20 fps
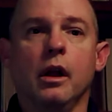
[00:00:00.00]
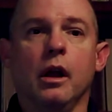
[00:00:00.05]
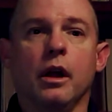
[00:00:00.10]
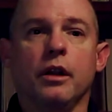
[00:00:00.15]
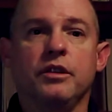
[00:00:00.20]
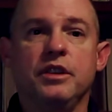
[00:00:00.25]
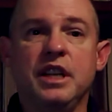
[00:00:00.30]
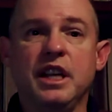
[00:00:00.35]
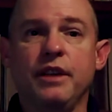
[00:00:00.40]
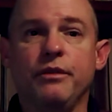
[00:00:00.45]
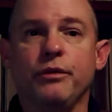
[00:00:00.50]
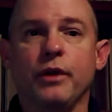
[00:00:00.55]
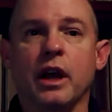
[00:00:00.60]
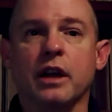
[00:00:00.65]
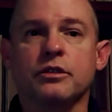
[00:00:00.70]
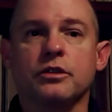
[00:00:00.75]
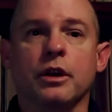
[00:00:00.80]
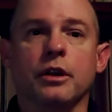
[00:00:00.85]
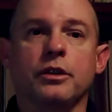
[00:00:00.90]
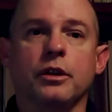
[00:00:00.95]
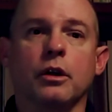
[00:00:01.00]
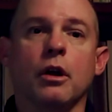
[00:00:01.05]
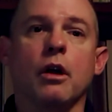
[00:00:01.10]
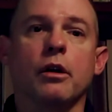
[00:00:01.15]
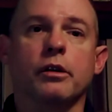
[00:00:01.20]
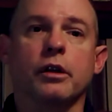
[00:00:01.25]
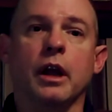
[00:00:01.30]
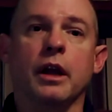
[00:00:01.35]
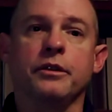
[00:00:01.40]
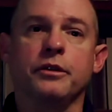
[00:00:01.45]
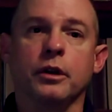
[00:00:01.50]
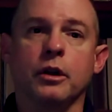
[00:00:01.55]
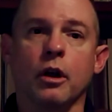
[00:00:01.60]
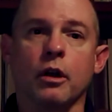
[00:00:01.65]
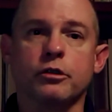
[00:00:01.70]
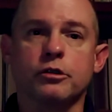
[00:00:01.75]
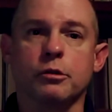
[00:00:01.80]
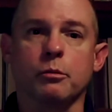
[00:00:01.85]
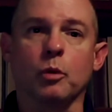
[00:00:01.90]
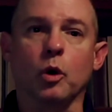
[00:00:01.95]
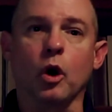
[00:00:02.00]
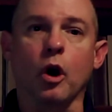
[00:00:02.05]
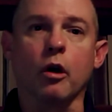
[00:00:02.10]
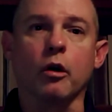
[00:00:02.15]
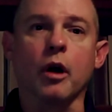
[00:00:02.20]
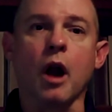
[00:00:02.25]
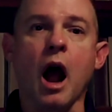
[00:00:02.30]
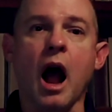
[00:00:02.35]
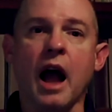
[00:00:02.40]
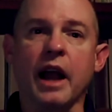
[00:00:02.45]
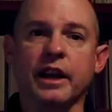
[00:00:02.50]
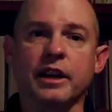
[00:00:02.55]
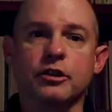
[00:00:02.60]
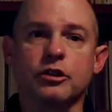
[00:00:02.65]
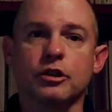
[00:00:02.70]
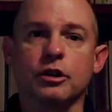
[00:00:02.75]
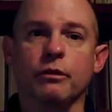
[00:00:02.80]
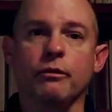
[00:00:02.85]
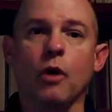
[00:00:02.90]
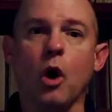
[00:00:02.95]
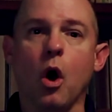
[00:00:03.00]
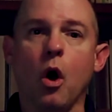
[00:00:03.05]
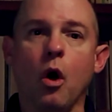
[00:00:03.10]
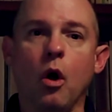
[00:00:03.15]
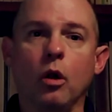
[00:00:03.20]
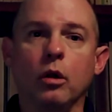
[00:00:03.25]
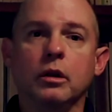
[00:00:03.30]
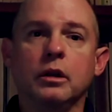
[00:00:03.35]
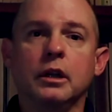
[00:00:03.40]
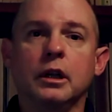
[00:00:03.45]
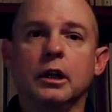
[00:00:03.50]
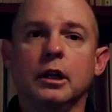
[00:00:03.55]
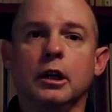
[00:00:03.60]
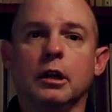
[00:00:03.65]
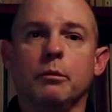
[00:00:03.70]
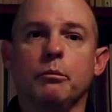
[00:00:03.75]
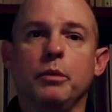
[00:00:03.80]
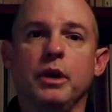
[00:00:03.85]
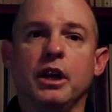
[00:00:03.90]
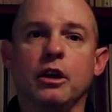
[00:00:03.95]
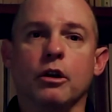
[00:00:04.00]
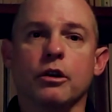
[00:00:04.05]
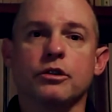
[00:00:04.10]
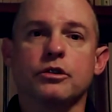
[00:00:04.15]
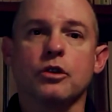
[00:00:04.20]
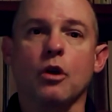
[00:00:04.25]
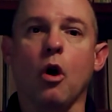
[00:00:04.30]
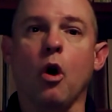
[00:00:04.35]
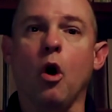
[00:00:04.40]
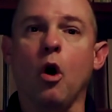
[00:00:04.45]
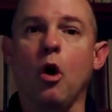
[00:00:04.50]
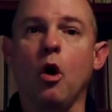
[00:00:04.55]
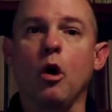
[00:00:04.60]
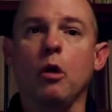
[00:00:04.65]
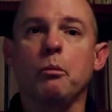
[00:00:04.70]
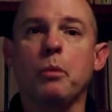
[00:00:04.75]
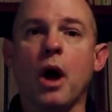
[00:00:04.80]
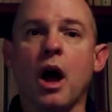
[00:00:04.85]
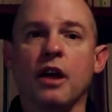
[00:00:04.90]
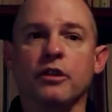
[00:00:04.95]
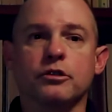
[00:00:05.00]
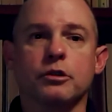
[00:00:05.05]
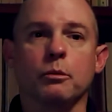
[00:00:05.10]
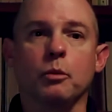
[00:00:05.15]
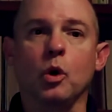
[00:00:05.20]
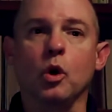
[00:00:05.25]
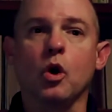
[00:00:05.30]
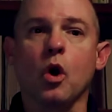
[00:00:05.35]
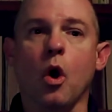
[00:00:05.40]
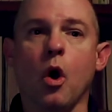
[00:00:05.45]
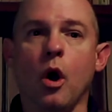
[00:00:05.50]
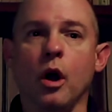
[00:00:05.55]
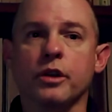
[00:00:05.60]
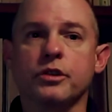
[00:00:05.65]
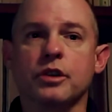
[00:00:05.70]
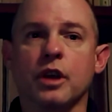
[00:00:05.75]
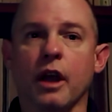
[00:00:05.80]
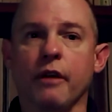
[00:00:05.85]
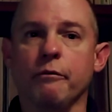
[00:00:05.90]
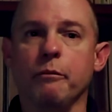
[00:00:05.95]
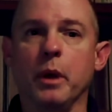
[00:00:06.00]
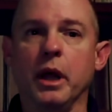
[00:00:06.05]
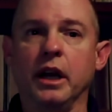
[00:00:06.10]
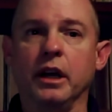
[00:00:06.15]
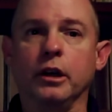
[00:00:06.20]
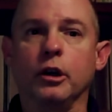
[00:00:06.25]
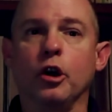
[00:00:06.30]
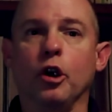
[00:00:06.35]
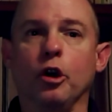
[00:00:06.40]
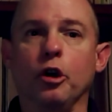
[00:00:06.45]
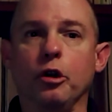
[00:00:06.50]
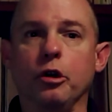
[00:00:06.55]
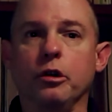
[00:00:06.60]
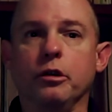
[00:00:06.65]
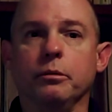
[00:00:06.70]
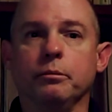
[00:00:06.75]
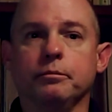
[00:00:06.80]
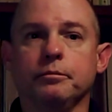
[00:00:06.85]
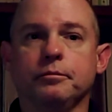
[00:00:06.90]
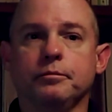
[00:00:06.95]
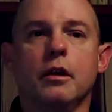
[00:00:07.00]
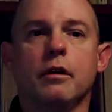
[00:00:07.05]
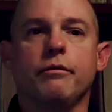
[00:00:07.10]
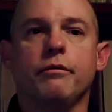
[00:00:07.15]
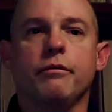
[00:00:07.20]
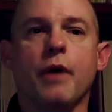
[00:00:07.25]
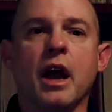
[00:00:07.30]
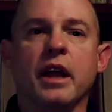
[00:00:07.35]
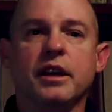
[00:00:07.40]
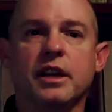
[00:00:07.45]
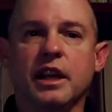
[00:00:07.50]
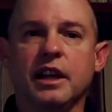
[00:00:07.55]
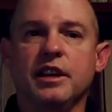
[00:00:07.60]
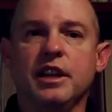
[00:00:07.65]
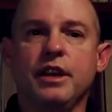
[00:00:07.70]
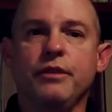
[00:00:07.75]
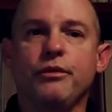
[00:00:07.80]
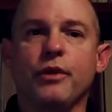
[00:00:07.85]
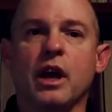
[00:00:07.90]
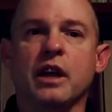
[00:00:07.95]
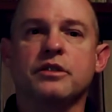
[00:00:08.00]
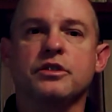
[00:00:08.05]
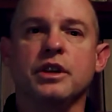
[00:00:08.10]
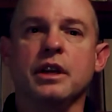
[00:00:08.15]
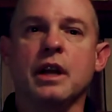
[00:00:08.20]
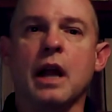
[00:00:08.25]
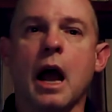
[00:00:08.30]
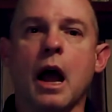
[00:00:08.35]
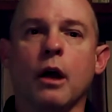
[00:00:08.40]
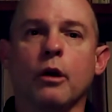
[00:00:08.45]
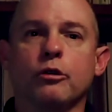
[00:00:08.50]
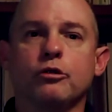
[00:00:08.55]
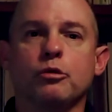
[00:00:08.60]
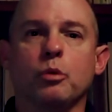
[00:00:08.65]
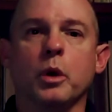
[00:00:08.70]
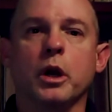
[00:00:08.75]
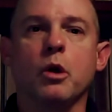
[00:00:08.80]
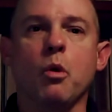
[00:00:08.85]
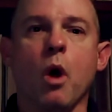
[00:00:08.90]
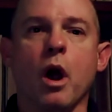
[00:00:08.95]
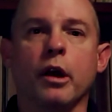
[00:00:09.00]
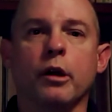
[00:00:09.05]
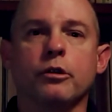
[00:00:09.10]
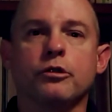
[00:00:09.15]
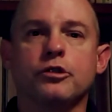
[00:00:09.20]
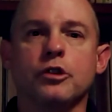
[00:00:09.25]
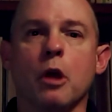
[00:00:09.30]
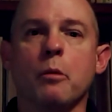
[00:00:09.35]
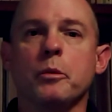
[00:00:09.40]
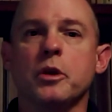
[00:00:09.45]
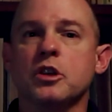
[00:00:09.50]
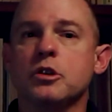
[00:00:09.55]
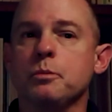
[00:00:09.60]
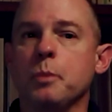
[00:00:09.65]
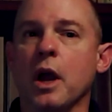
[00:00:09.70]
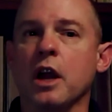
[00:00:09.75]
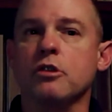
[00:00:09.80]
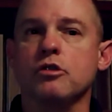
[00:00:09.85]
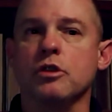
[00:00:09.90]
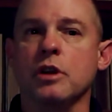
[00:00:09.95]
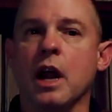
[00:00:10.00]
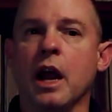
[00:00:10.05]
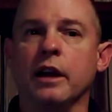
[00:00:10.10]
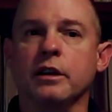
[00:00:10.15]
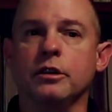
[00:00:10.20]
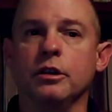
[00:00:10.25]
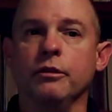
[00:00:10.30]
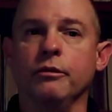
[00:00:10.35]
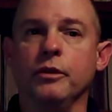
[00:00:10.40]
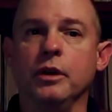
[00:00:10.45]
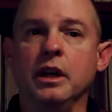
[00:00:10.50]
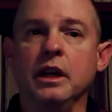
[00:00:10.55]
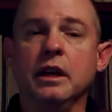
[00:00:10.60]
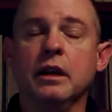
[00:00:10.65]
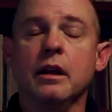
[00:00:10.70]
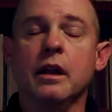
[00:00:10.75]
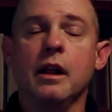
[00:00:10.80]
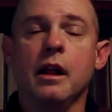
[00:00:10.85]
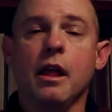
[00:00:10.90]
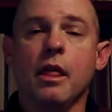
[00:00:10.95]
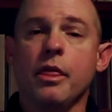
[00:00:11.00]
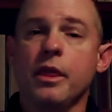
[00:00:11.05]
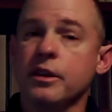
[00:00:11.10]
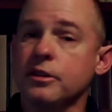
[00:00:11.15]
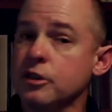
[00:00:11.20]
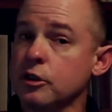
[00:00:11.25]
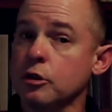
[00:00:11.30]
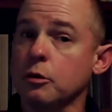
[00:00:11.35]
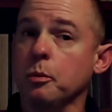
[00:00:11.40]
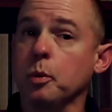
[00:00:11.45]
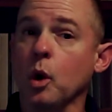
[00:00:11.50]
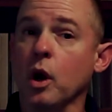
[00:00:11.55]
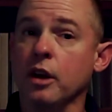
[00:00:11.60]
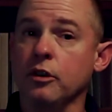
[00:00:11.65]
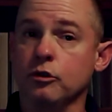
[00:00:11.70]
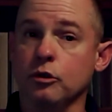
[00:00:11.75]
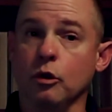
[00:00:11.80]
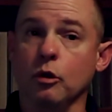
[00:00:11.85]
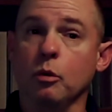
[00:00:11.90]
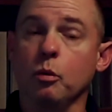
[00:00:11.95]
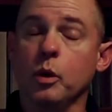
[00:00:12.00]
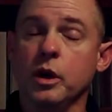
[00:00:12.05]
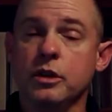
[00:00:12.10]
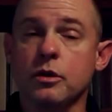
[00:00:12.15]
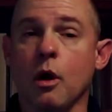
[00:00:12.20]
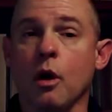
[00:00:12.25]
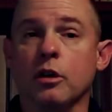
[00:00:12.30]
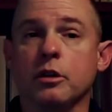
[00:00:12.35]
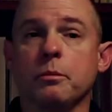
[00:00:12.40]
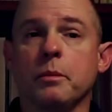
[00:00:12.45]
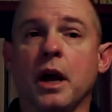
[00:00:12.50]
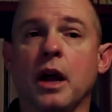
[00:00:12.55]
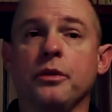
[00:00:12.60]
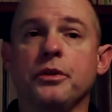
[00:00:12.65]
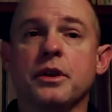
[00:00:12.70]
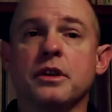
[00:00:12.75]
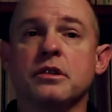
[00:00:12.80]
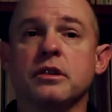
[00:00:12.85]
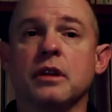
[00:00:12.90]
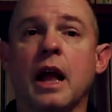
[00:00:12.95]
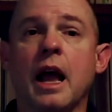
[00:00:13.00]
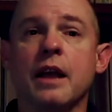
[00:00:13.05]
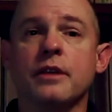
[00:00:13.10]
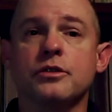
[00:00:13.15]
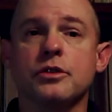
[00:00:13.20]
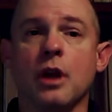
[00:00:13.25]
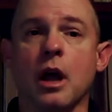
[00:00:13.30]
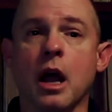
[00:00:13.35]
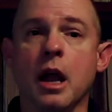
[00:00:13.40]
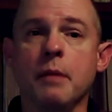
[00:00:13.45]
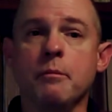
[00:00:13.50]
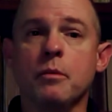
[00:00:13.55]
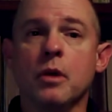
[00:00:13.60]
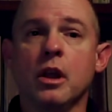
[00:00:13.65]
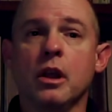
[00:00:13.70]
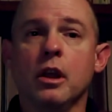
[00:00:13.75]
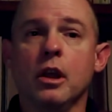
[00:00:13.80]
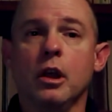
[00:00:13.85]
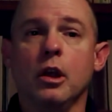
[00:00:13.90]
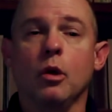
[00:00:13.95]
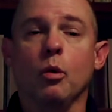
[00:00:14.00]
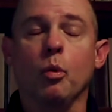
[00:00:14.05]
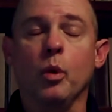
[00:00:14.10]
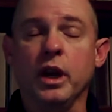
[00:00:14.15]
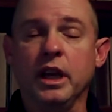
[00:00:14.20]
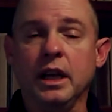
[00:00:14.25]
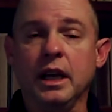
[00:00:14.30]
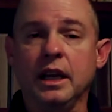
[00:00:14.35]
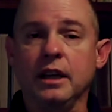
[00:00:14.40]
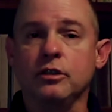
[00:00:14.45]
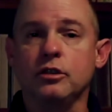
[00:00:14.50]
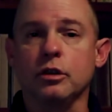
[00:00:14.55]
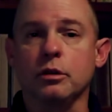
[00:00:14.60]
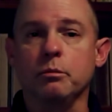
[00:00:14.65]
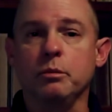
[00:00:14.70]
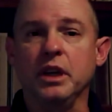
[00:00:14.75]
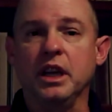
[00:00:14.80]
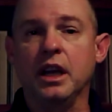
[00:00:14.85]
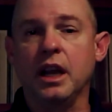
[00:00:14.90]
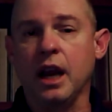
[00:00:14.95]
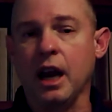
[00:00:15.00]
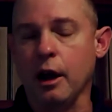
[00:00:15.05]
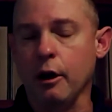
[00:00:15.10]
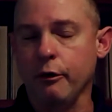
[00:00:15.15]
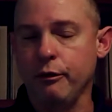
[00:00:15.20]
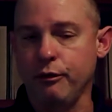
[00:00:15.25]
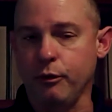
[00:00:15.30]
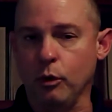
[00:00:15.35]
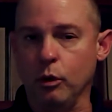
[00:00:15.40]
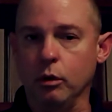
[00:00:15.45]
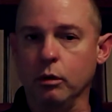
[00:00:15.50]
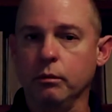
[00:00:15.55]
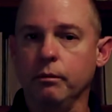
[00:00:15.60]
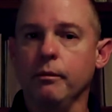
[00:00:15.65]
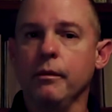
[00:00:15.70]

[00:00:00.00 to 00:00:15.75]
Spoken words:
Defects at the customer are highest of all because all possible costs have been incurred. Finding defects in-house requires some inspection activity. This is appraisal. We talked about this last time. We need to be careful